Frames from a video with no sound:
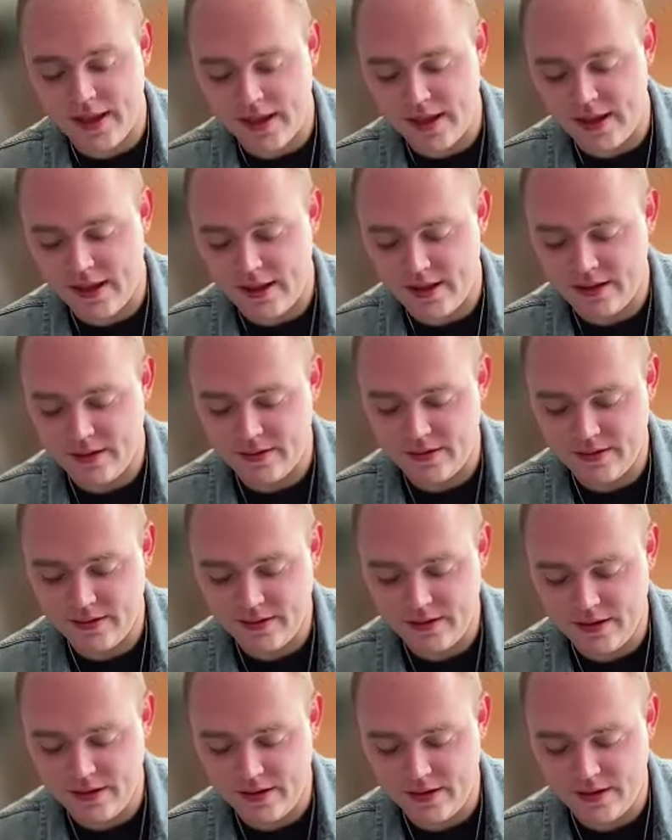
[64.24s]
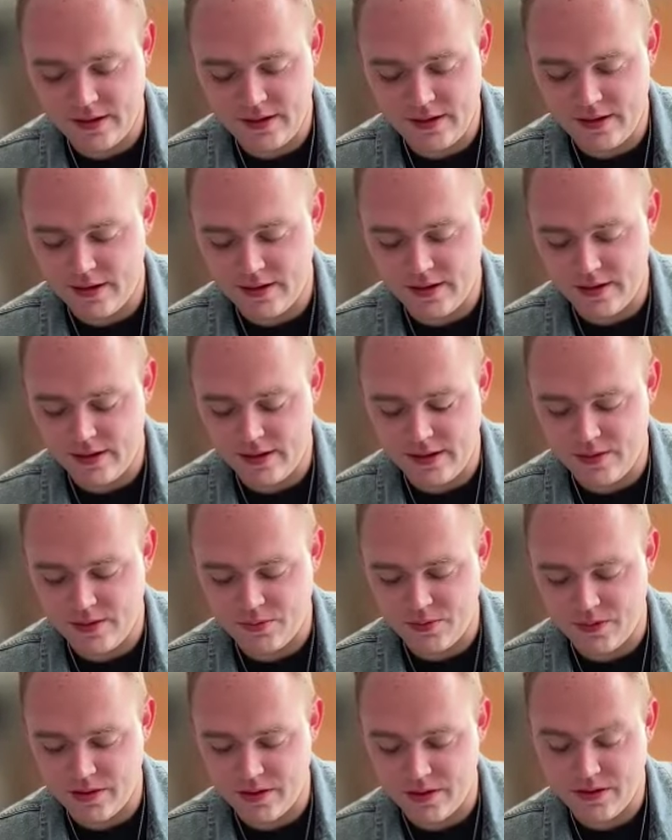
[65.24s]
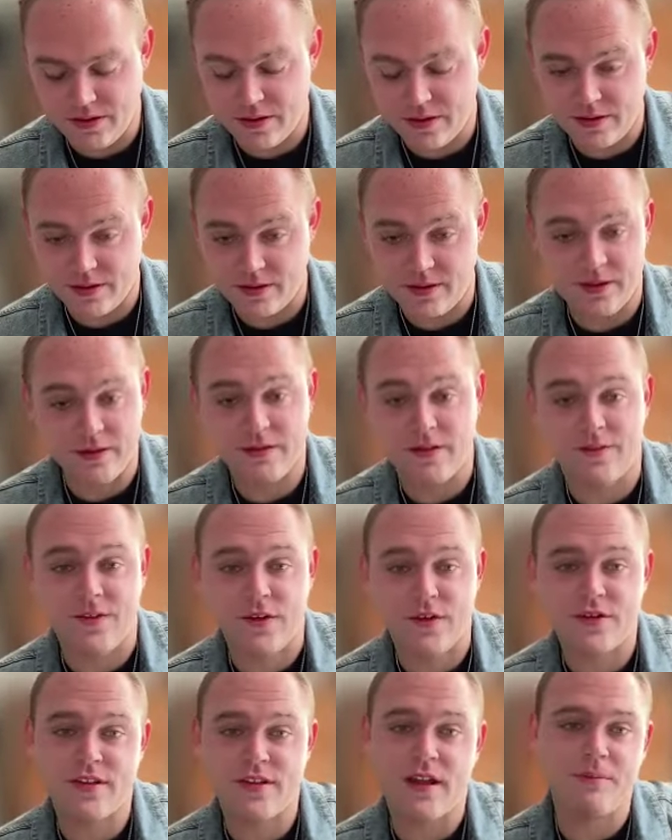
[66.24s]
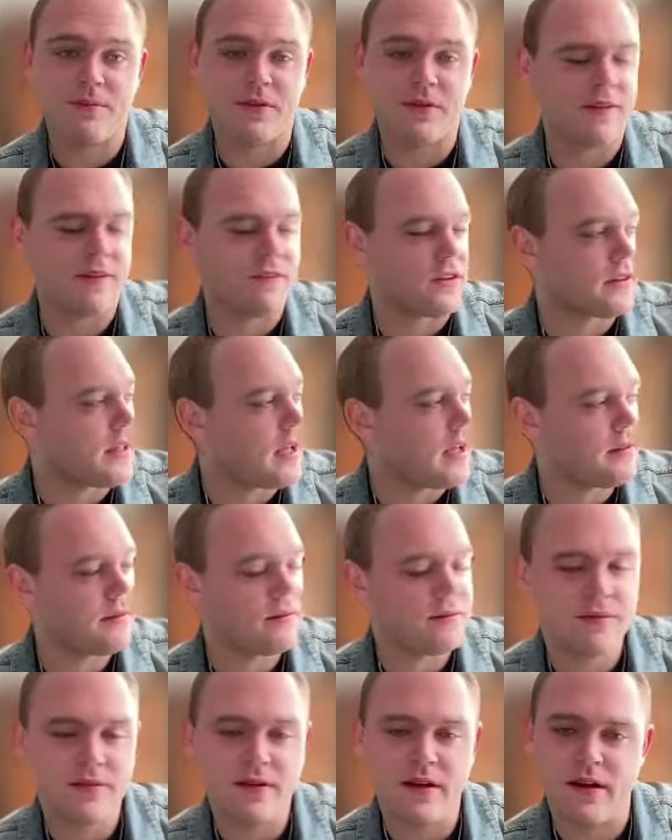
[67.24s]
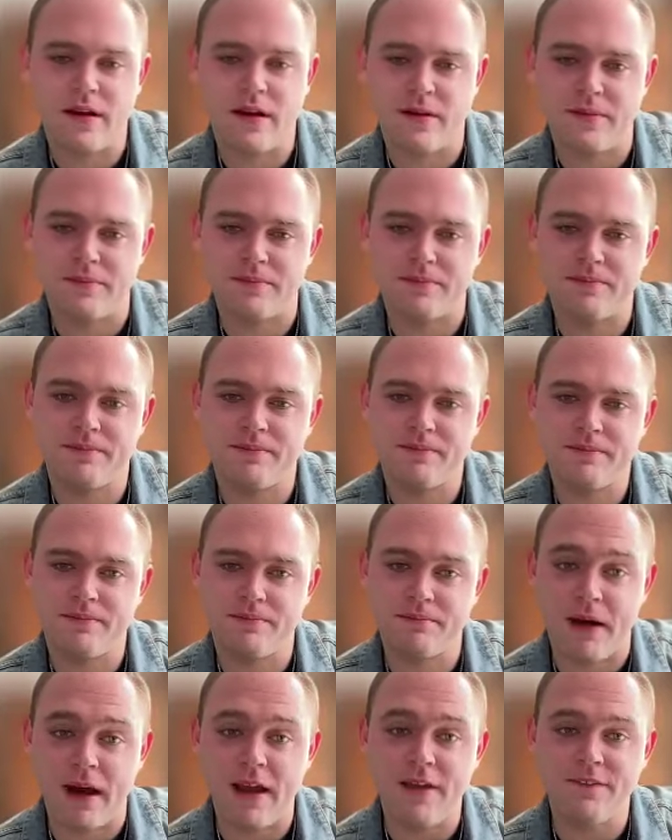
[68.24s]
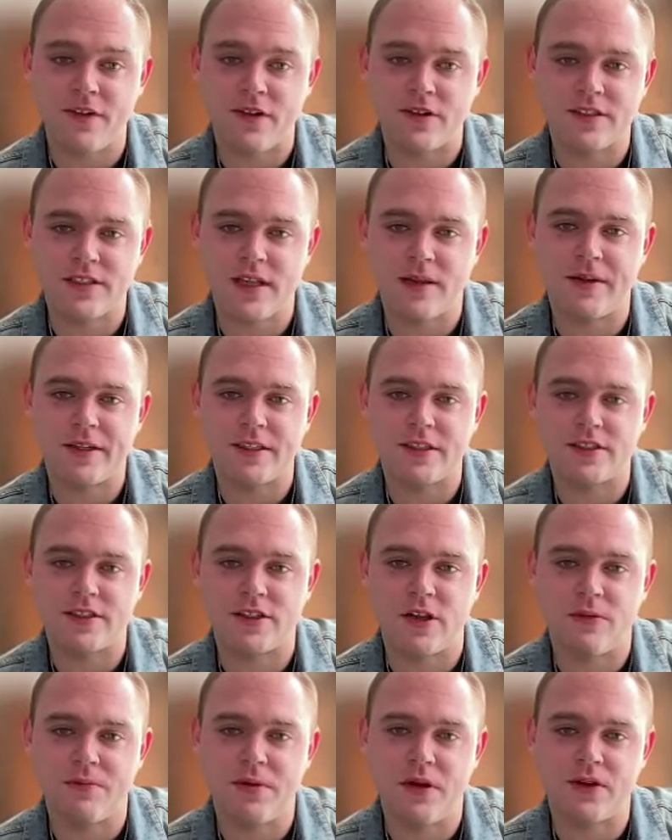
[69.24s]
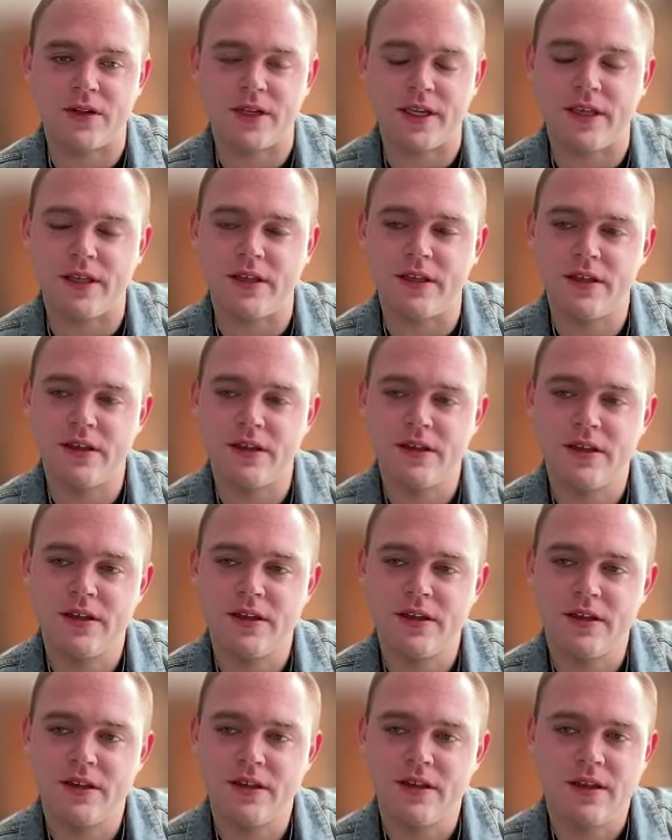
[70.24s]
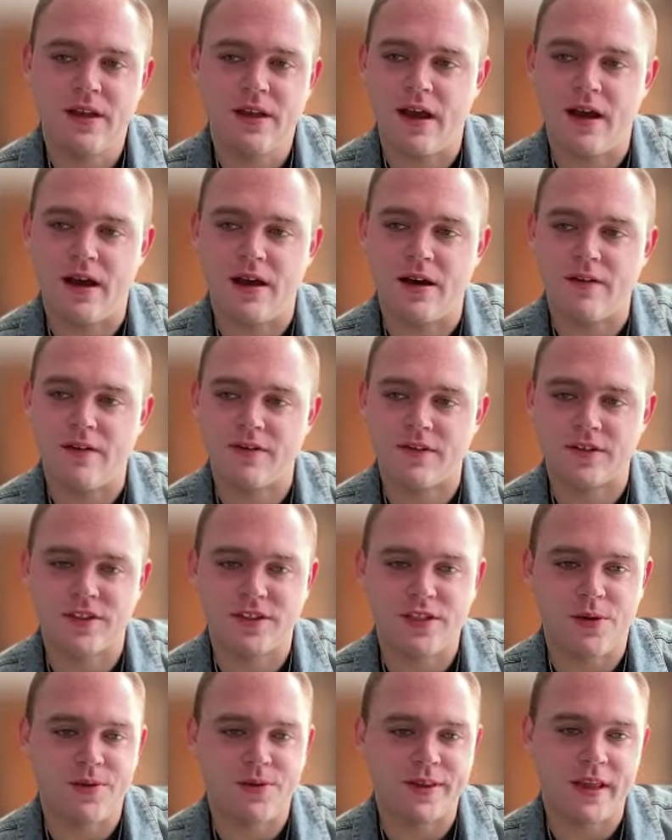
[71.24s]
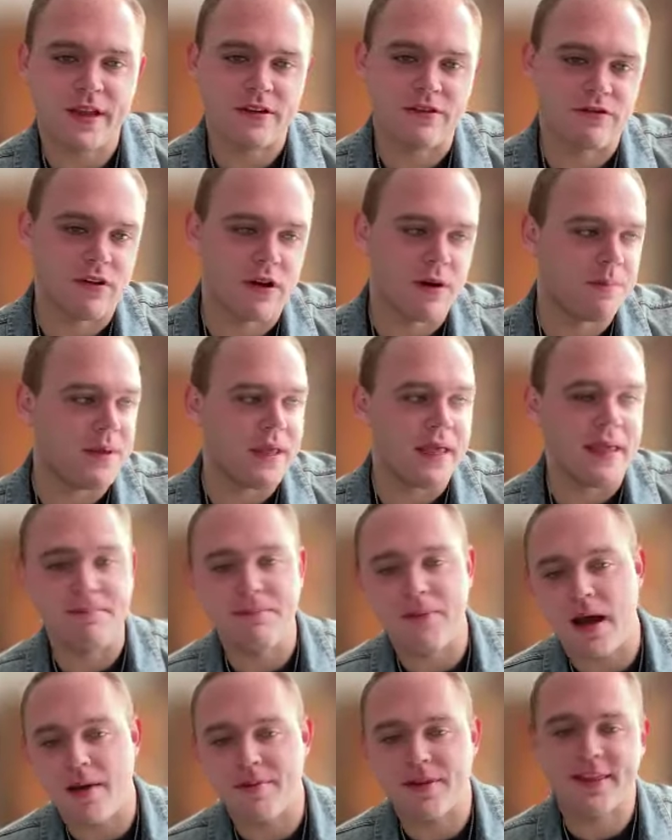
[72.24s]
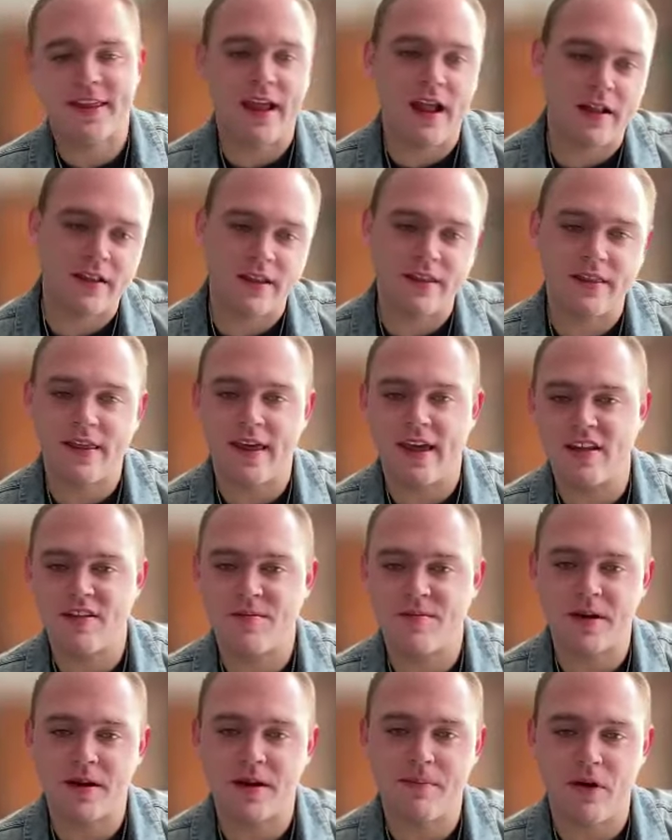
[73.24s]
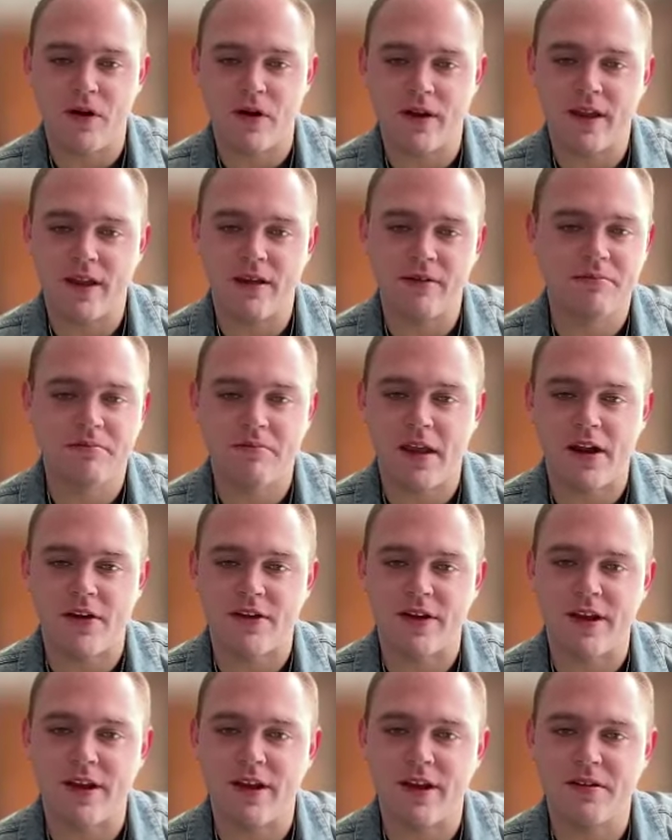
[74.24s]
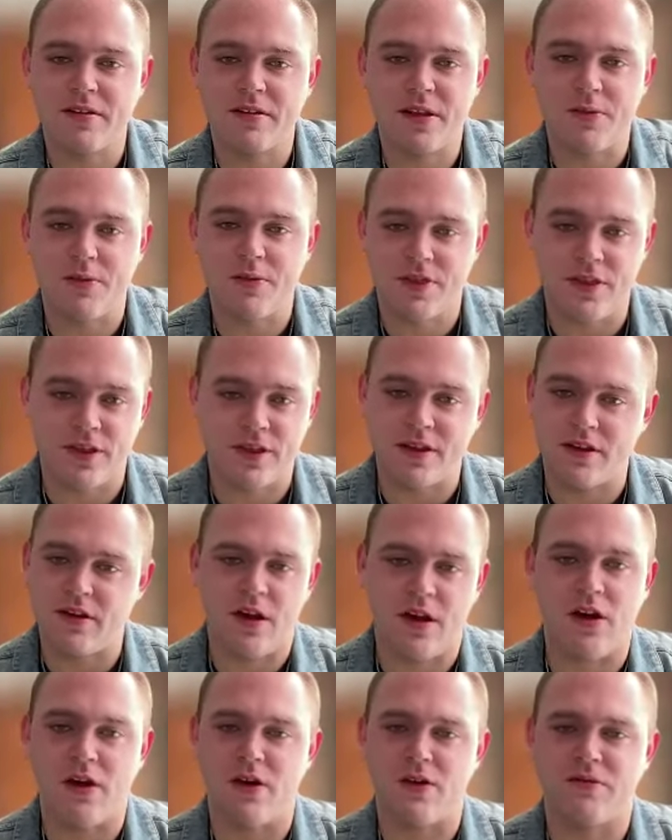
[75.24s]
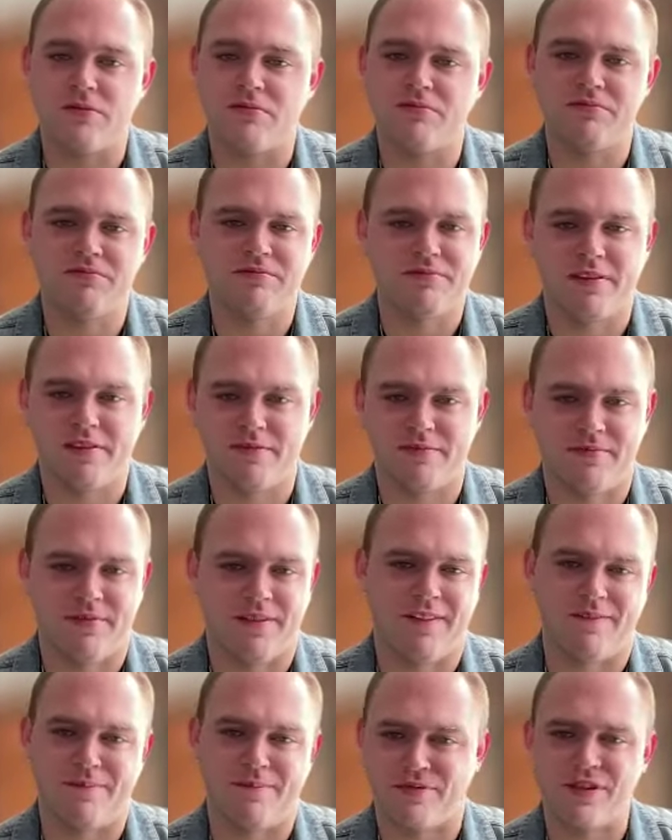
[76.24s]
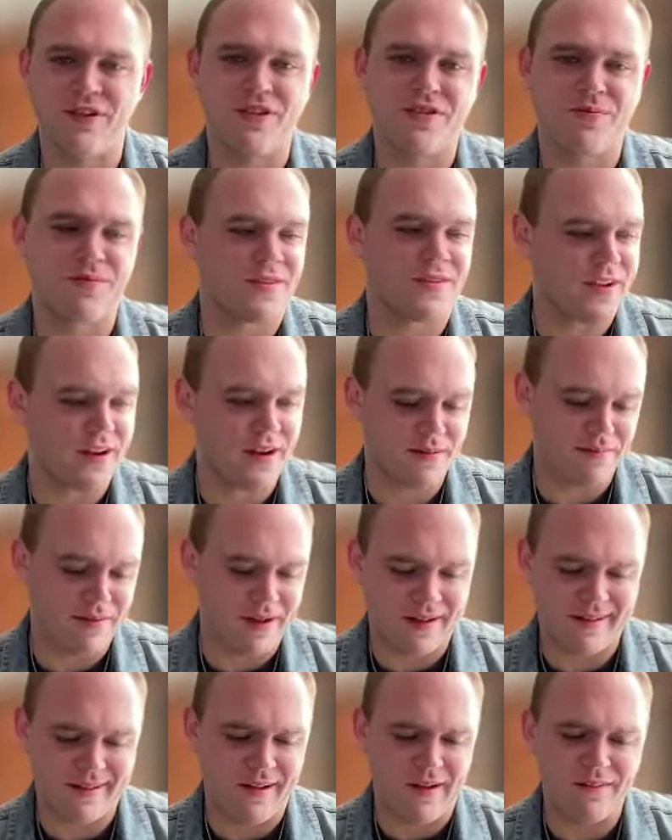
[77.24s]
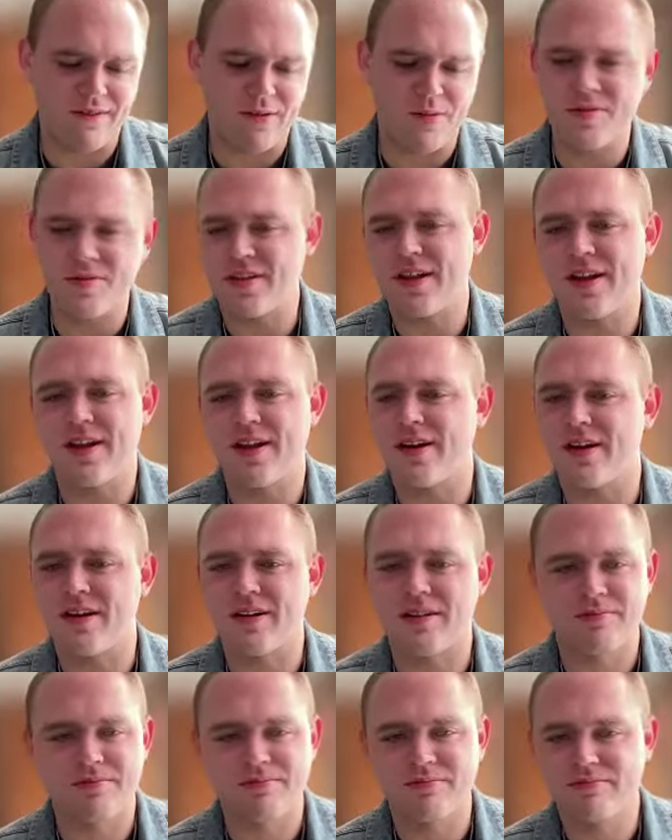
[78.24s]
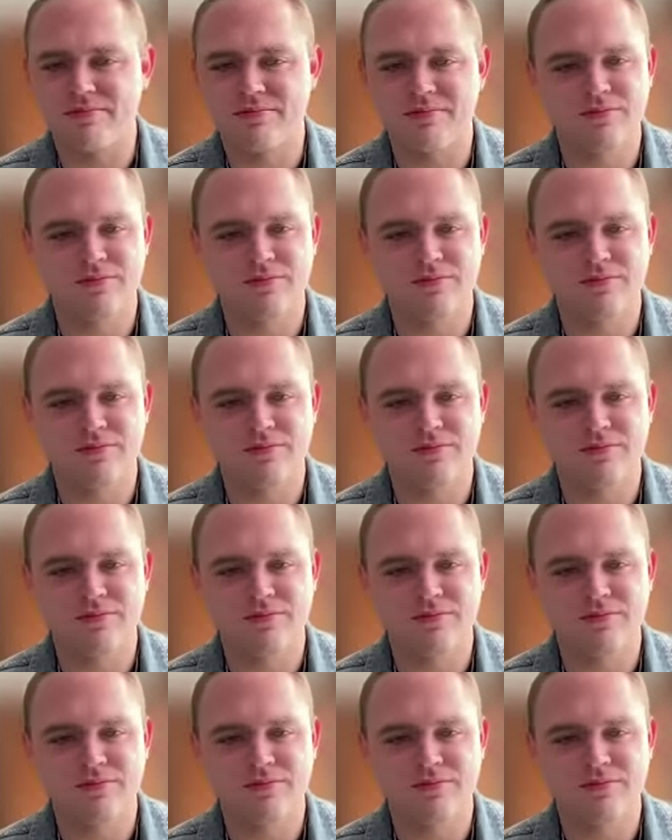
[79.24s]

and it, it was the first time, believe it or not, um, my first time at the Stone Pony. Uh, for someone that grew up in Monmouth County, the Asbury Park area, you would think, oh, if Bruce was there, Bon Jovi was there,